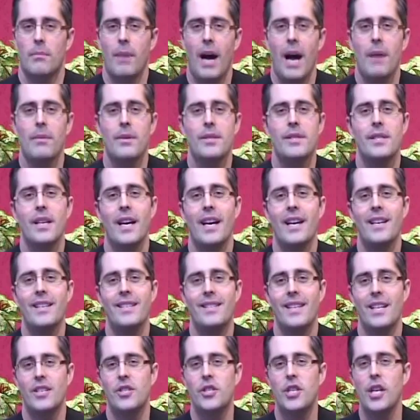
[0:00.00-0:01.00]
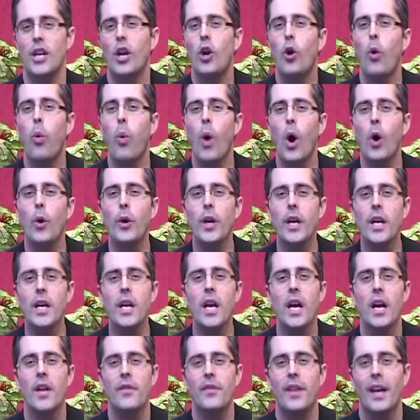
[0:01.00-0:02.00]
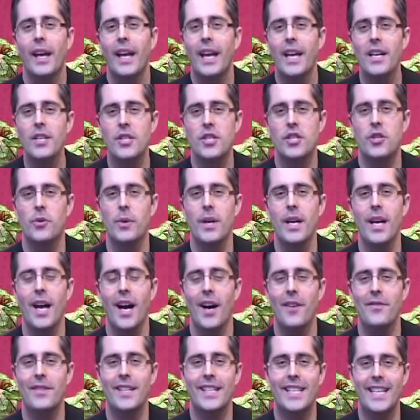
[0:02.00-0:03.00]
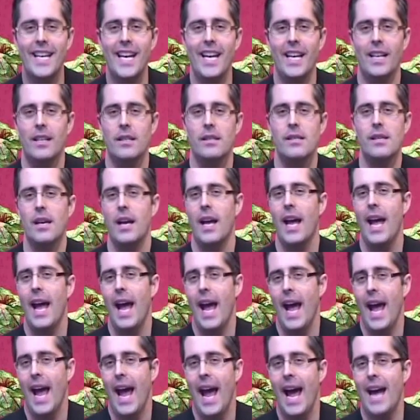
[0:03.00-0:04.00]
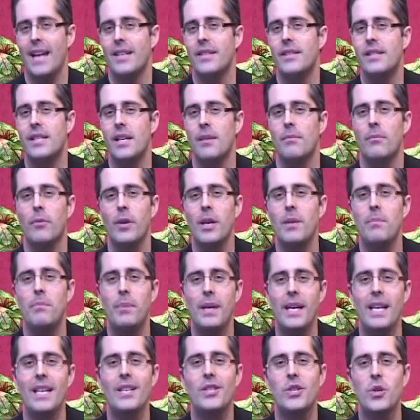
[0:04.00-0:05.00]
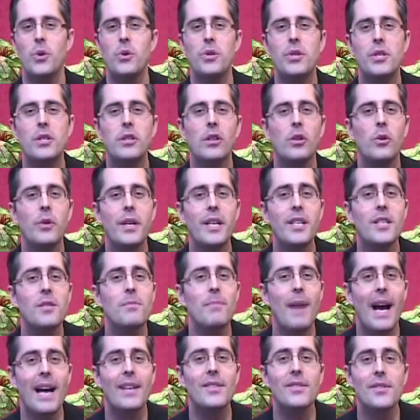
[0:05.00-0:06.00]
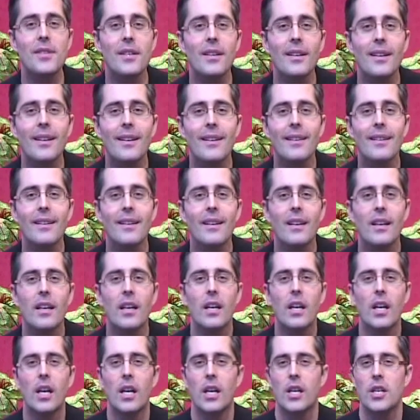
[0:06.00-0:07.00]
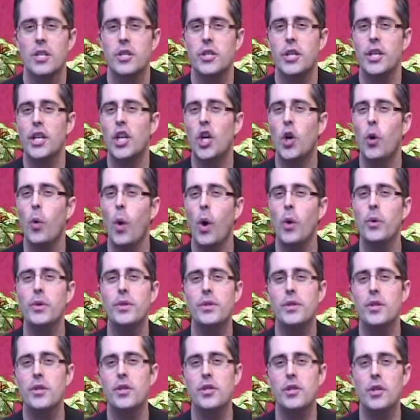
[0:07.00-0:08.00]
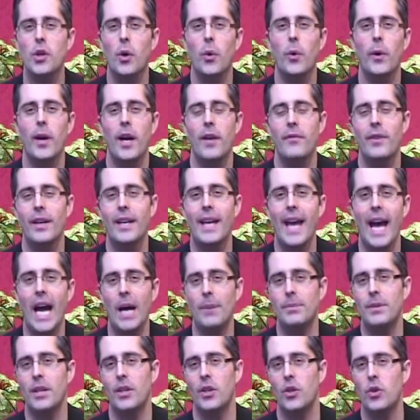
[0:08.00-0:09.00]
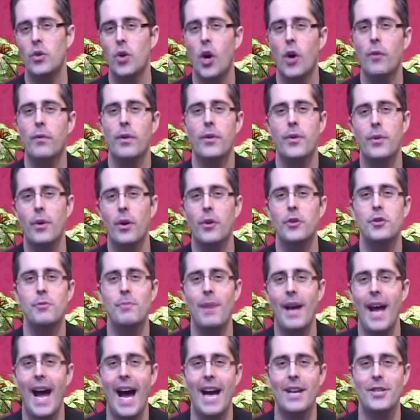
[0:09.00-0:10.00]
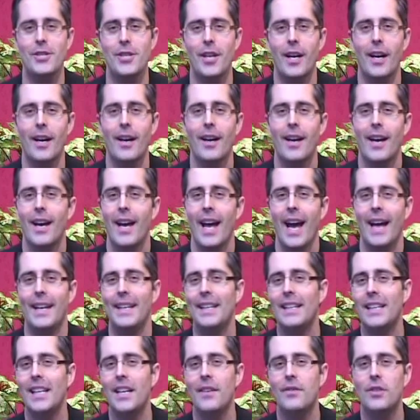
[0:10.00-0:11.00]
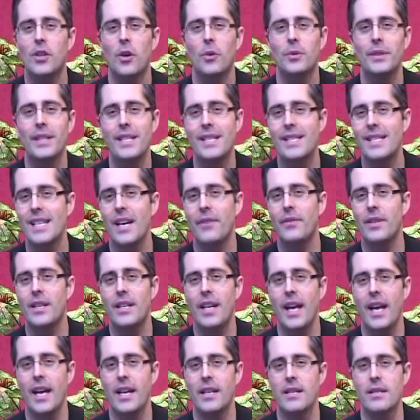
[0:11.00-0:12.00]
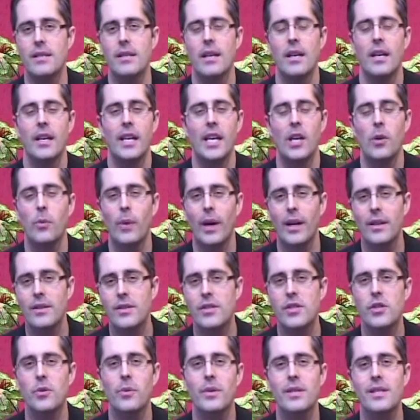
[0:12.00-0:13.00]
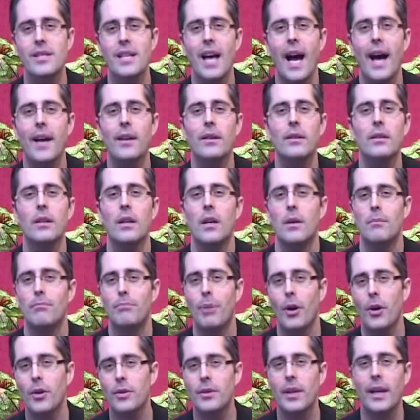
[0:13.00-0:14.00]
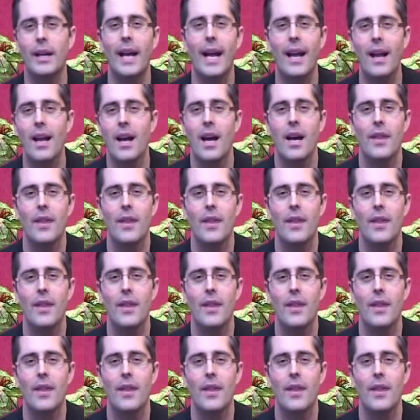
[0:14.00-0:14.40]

the Bible says that she quoted the history of the kings. Had Zimri peace who slew his master? She quotes the story of a captain who overthrows Baasha, and he lived only 7 days. He went suicidal, burned